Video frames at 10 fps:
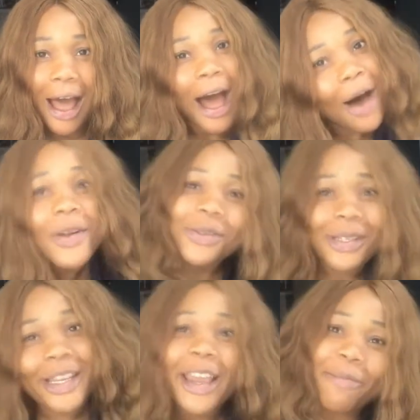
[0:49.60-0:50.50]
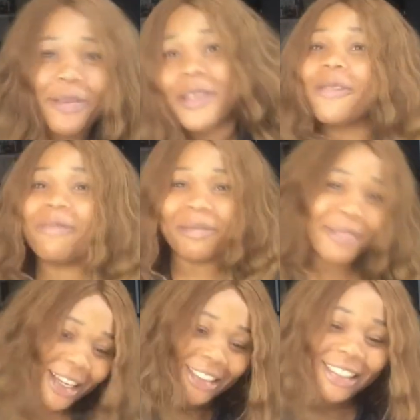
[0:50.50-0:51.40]
I want to say a piece of my
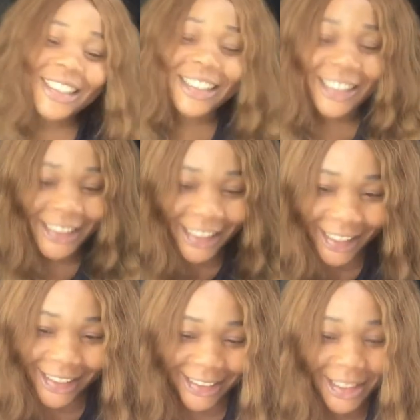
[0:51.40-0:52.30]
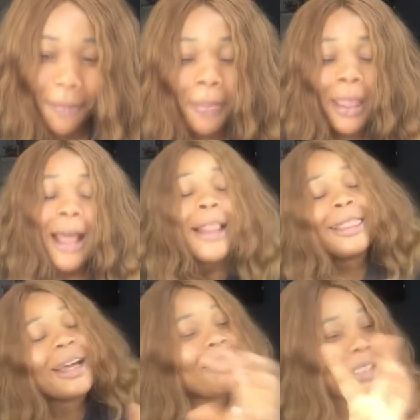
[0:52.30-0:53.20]
mind.
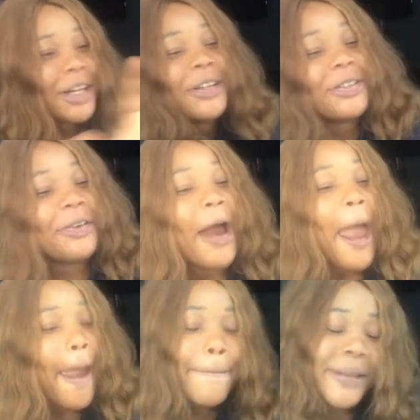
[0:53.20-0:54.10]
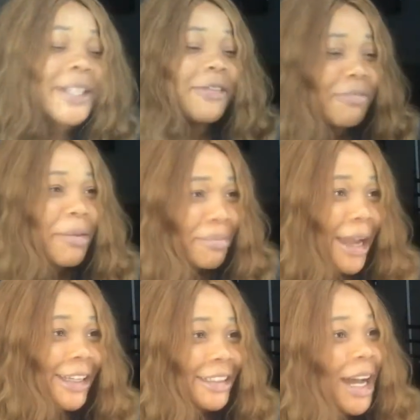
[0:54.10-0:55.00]
Let me tell you, a piece of my
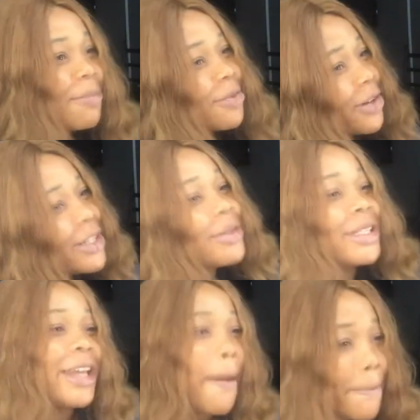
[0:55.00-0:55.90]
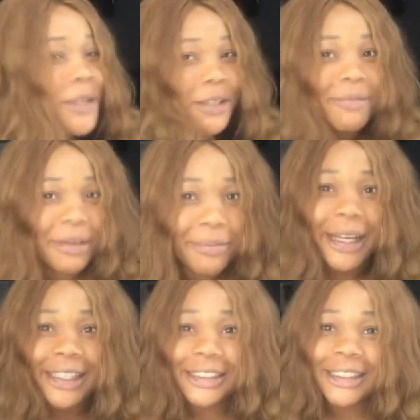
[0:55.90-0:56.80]
mind. I'm going to say a piece of my
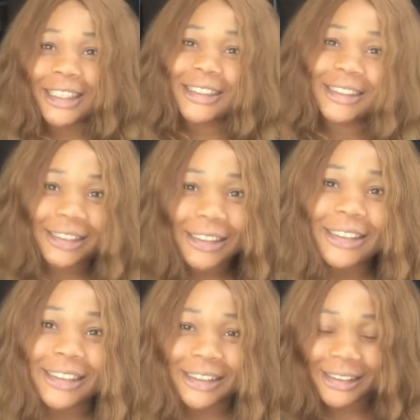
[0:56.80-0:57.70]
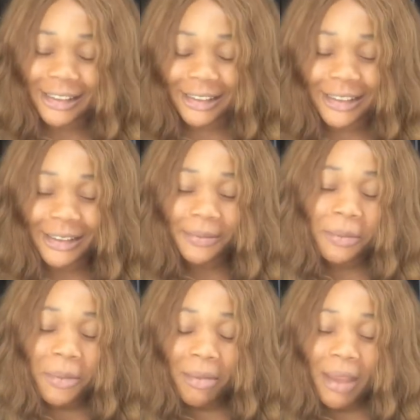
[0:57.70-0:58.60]
mind. That is
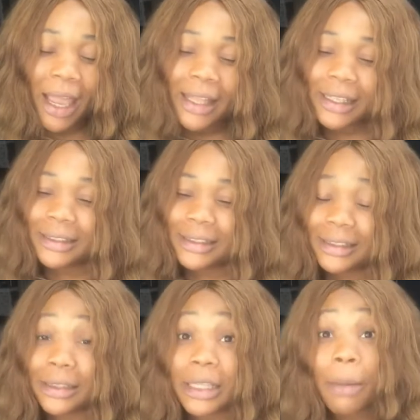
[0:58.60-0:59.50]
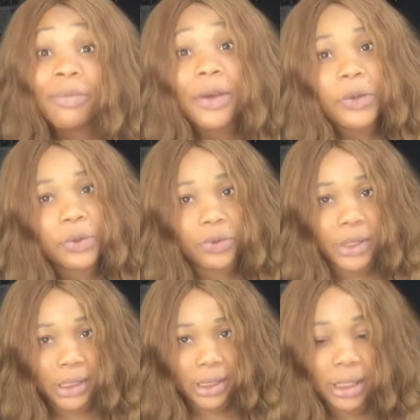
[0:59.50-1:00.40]
it. I'm very good
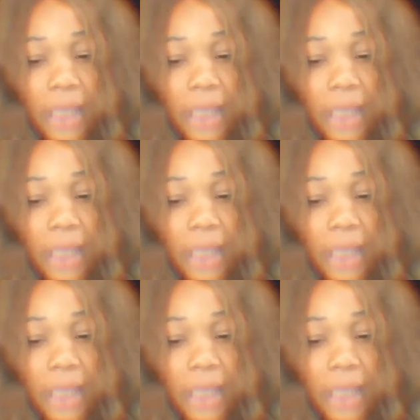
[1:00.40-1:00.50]
with it.